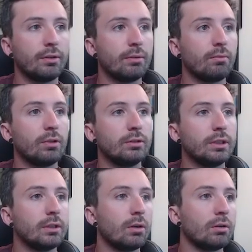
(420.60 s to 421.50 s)
them
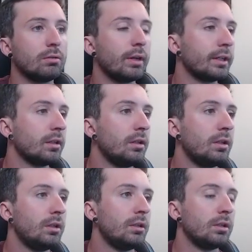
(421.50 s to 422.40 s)
really are
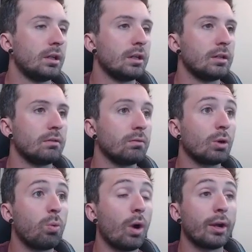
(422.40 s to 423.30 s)

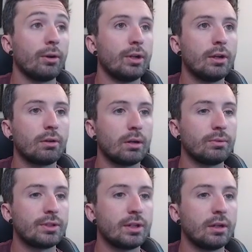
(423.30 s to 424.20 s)
required here, I
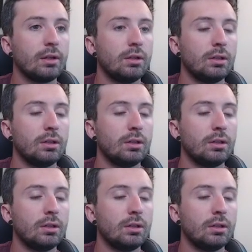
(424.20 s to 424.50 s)
would say.